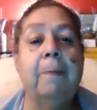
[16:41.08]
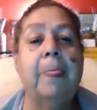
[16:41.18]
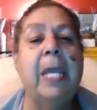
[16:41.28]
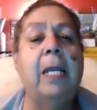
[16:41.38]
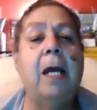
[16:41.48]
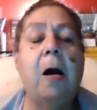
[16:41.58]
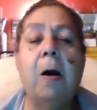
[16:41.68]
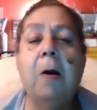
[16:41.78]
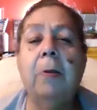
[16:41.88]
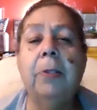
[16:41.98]
And
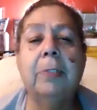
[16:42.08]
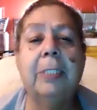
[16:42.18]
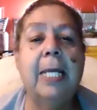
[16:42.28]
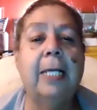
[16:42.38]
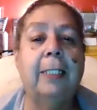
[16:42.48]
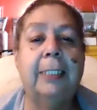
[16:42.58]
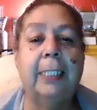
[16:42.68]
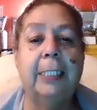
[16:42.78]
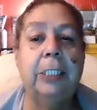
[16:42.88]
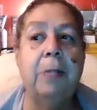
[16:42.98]
all those
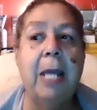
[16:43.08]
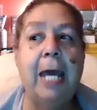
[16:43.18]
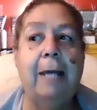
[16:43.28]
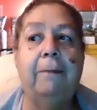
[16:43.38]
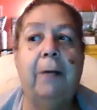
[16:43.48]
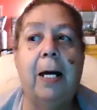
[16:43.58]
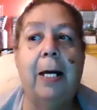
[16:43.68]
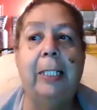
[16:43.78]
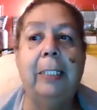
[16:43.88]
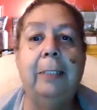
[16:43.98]
necklaces you have
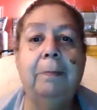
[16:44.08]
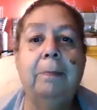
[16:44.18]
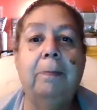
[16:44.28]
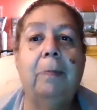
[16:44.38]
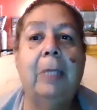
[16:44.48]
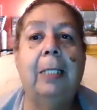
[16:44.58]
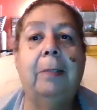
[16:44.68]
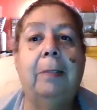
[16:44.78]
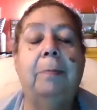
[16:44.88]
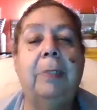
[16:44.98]
on
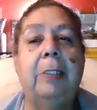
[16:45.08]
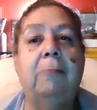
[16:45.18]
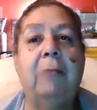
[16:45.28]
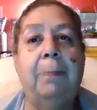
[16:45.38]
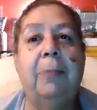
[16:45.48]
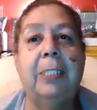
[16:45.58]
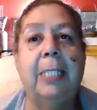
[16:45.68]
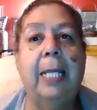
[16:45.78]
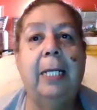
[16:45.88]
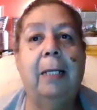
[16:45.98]

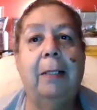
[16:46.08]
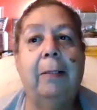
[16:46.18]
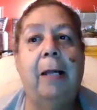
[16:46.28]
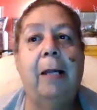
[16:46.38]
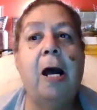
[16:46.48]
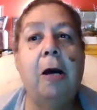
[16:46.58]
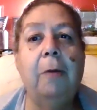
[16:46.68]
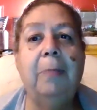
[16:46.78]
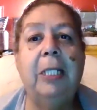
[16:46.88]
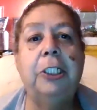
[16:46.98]
represent
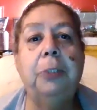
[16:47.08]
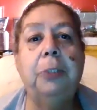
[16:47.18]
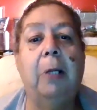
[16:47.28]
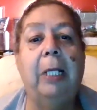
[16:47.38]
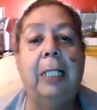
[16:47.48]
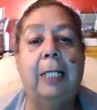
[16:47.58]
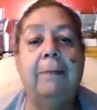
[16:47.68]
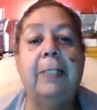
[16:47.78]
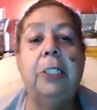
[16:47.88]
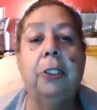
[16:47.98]
how much you are
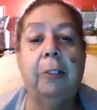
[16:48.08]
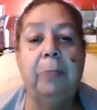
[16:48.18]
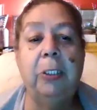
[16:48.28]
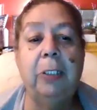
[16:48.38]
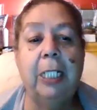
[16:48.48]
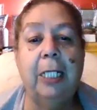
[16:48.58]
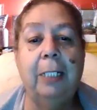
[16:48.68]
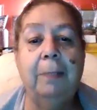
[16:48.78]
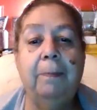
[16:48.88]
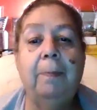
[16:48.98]
loved in your
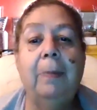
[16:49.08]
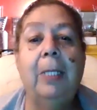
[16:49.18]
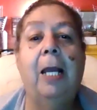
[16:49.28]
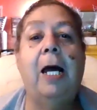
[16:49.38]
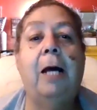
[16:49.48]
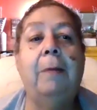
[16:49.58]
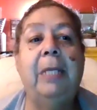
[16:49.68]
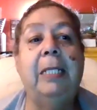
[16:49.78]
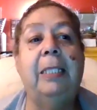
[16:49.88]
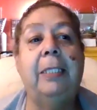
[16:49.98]
community, how
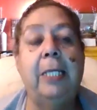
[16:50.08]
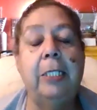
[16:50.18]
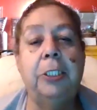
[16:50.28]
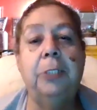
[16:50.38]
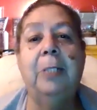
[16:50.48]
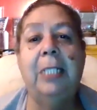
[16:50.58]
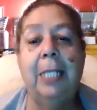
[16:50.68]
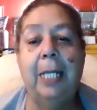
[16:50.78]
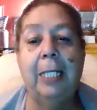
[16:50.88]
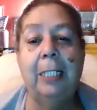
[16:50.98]
many things you
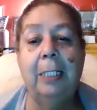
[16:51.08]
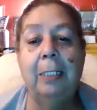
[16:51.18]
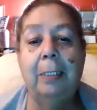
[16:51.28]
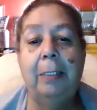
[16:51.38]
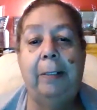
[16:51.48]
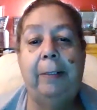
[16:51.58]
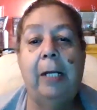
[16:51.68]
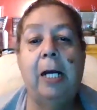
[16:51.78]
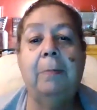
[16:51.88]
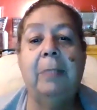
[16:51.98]
attend,
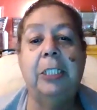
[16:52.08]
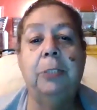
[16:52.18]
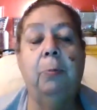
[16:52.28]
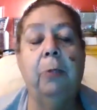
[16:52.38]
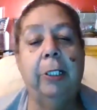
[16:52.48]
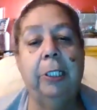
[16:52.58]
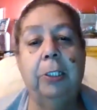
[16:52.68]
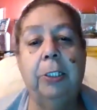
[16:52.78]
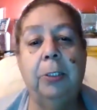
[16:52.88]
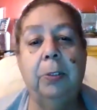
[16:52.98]
how much work
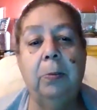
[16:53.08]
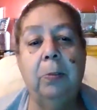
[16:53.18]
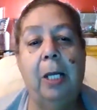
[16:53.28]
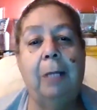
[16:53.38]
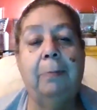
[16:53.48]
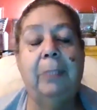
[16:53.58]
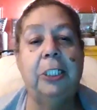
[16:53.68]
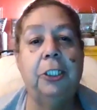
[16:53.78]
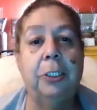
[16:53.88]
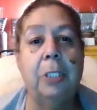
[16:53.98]
you do, how
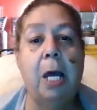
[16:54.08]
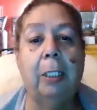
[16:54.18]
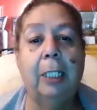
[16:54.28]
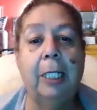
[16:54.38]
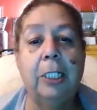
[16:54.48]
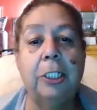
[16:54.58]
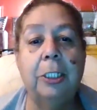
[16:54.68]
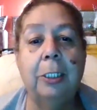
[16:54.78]
much knowledge.